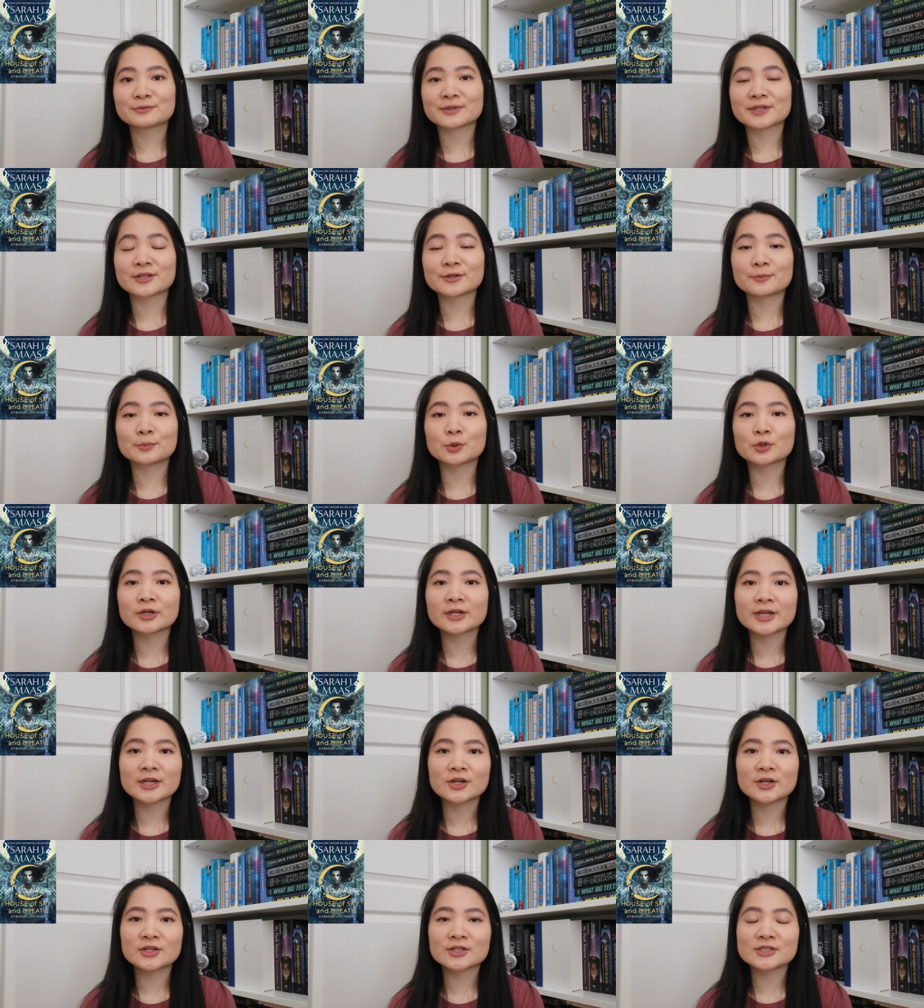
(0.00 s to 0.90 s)
with our poor
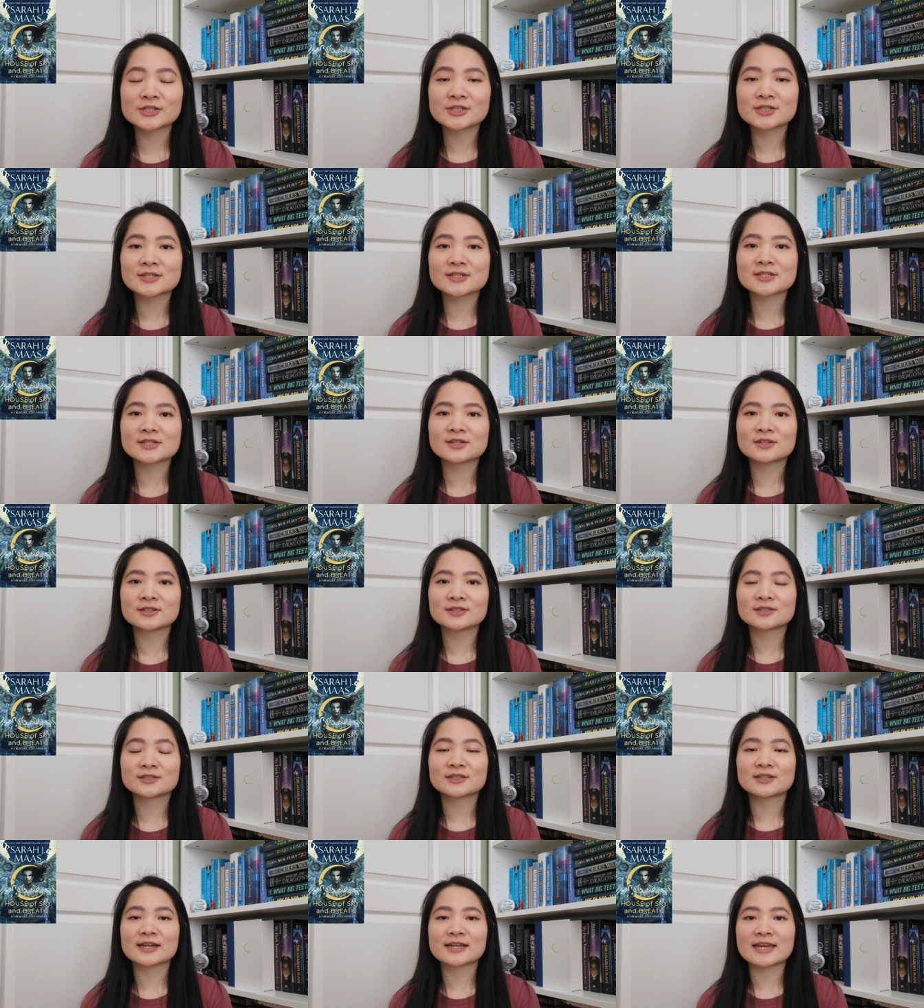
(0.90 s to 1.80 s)
characters
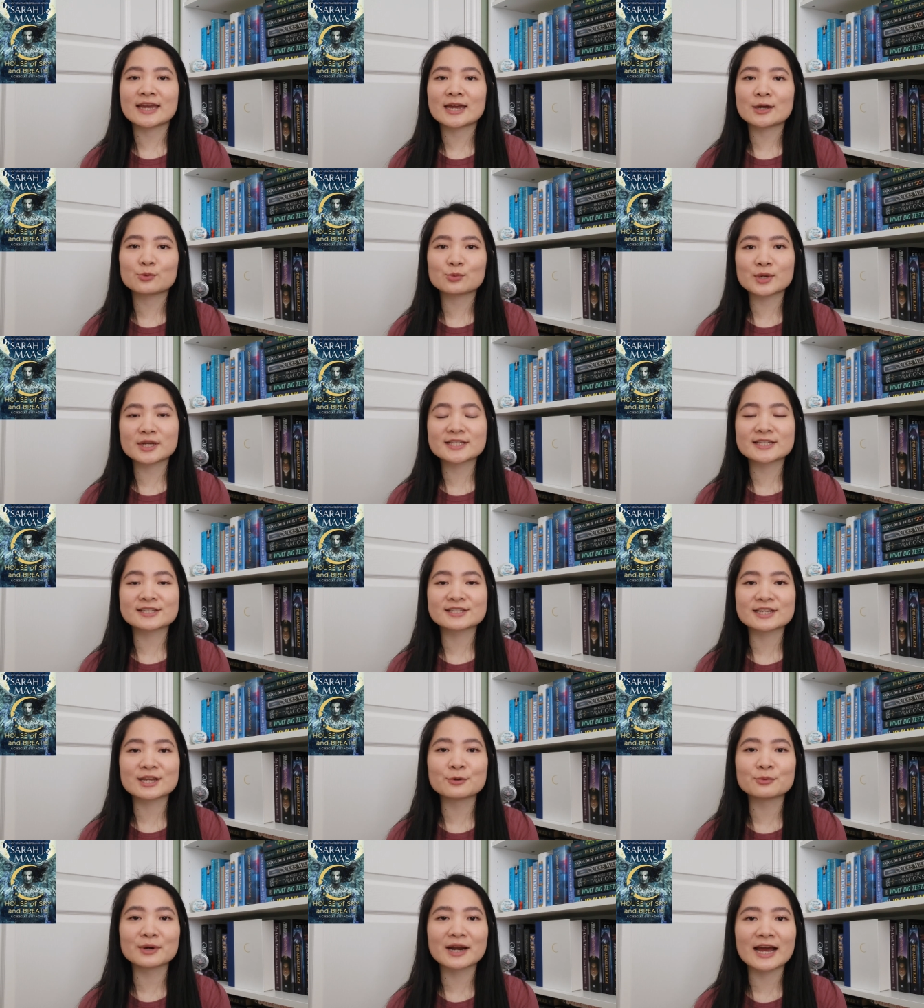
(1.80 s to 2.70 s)
i can't wait to
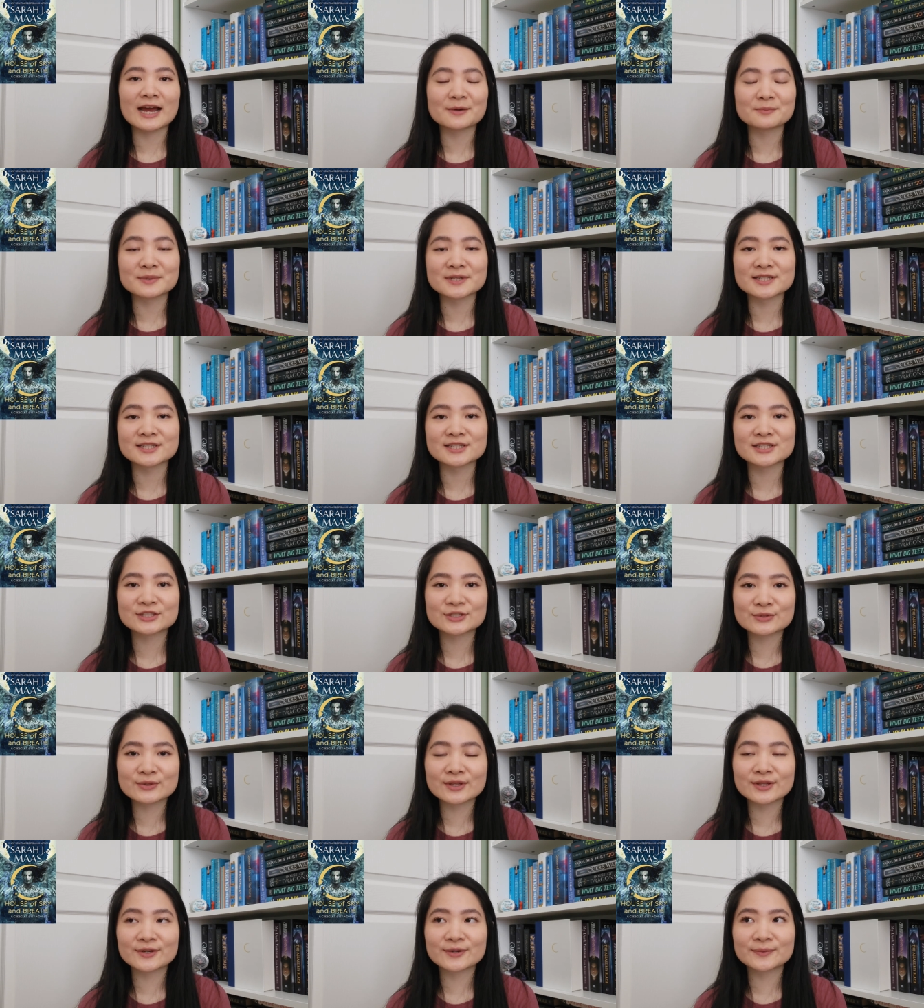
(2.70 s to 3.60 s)
see what happens to
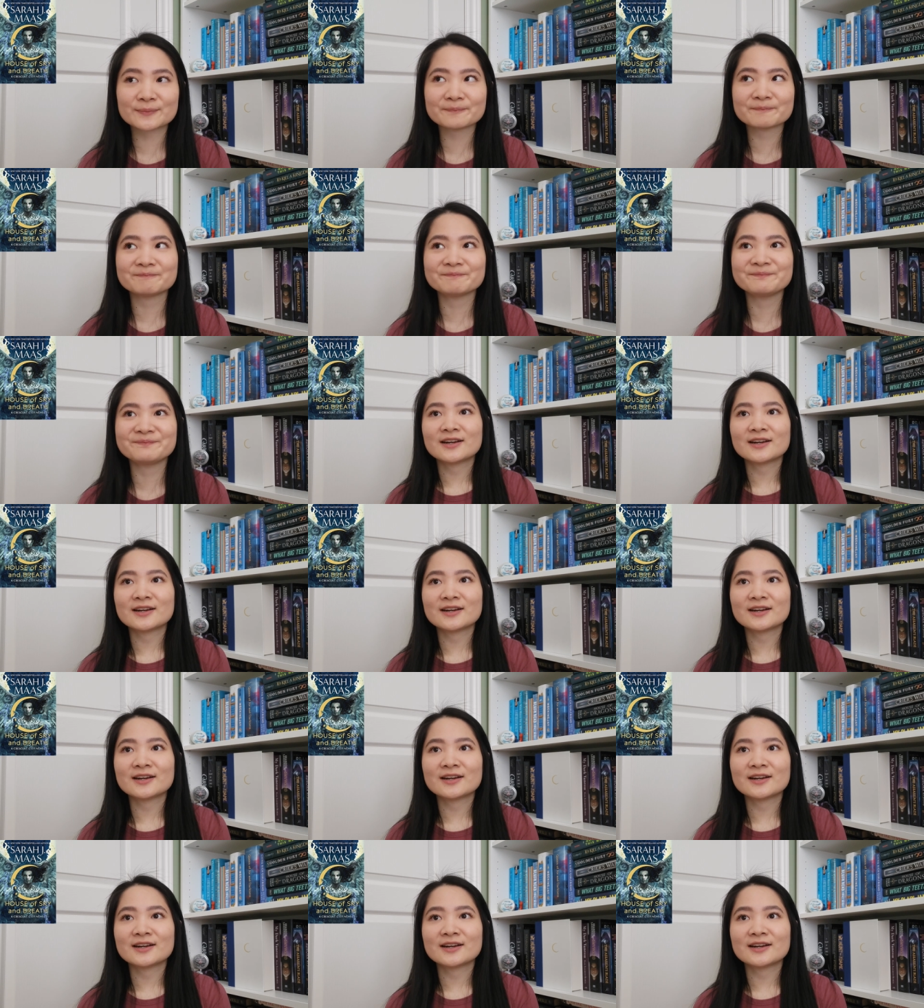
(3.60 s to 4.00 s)
them